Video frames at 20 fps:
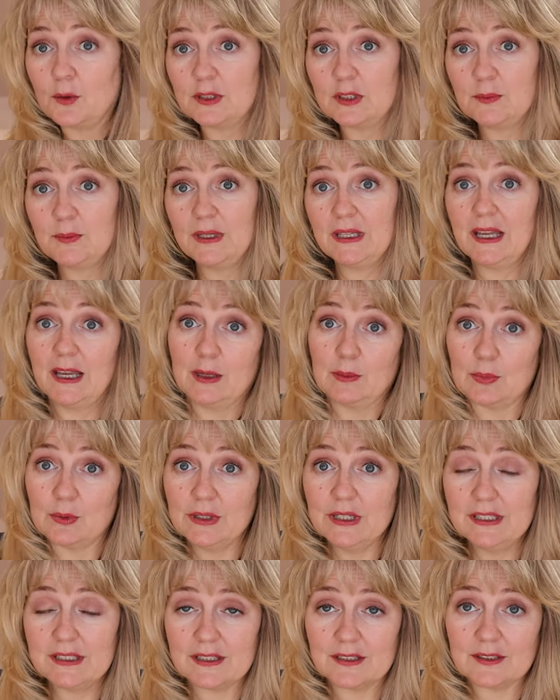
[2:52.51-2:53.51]
going to be a
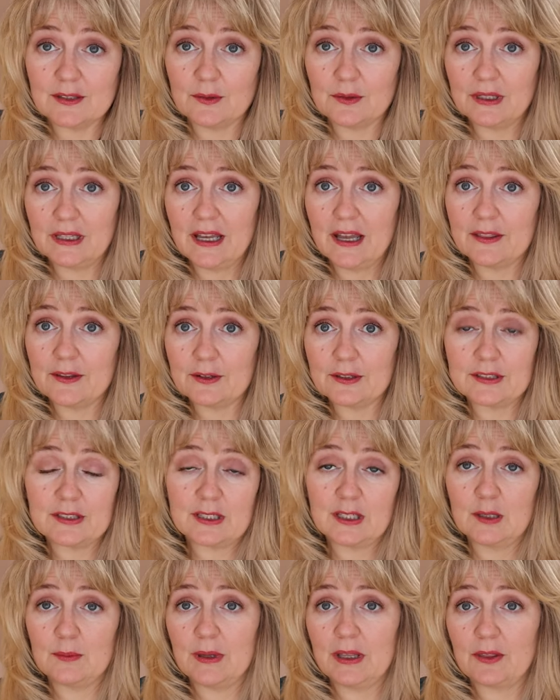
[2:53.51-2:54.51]
breeze to sew together. It's
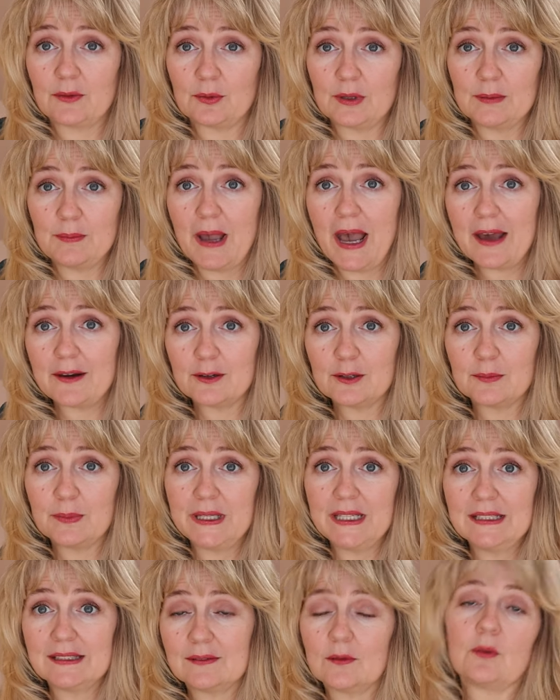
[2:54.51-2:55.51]
going to be three pattern
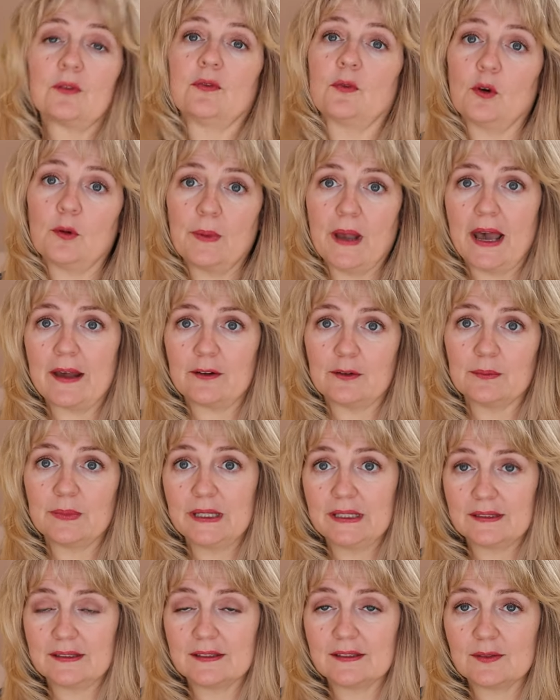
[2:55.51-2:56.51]
pieces or four pattern
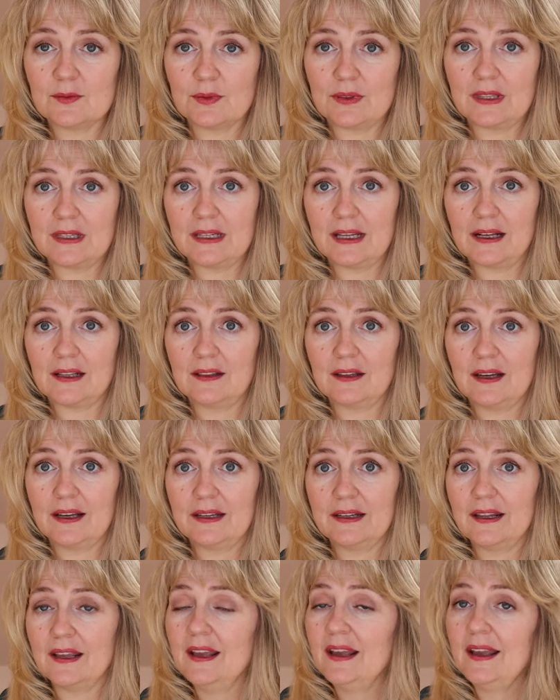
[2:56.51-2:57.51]
pieces with the
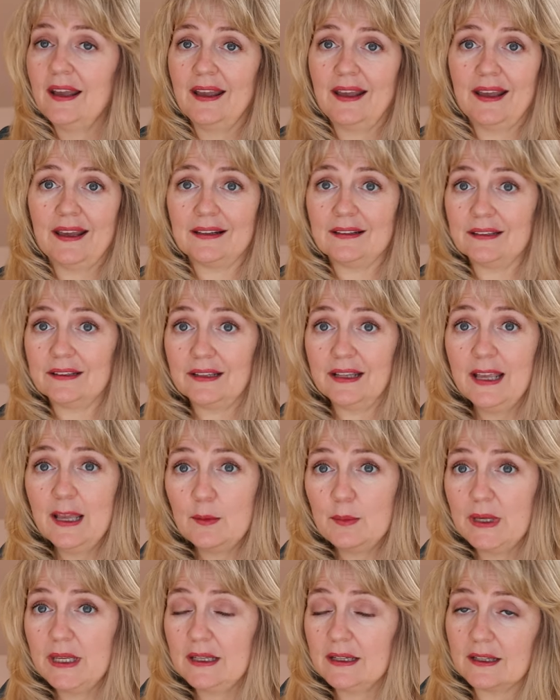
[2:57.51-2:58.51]
neckline and a little
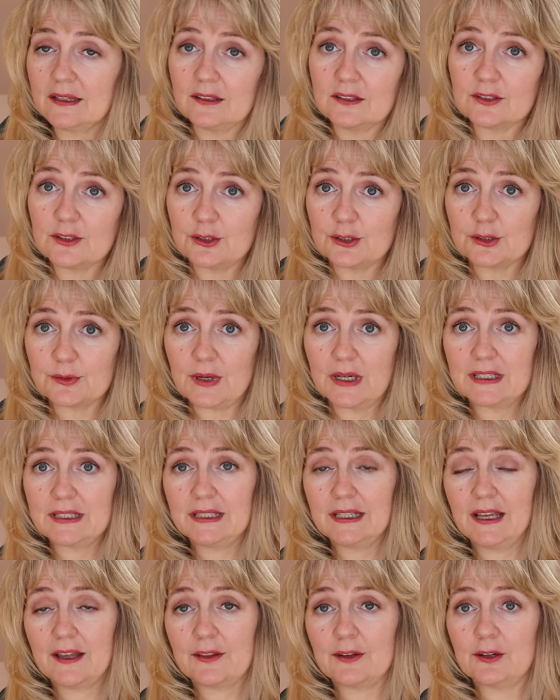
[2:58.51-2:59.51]
hemming. It'll surge right
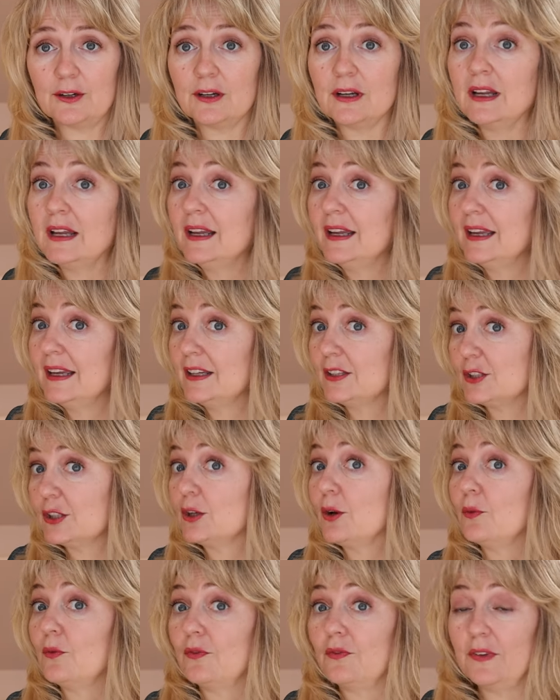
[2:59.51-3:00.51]
together. It should
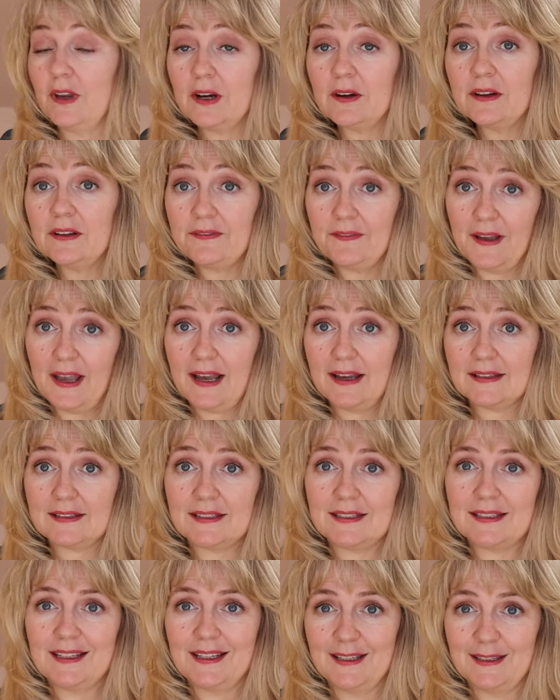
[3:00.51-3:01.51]
go very
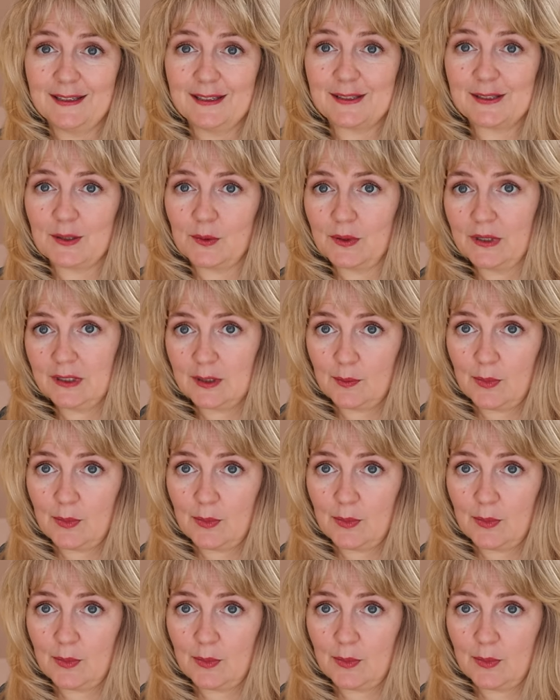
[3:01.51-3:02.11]
fast in the sewing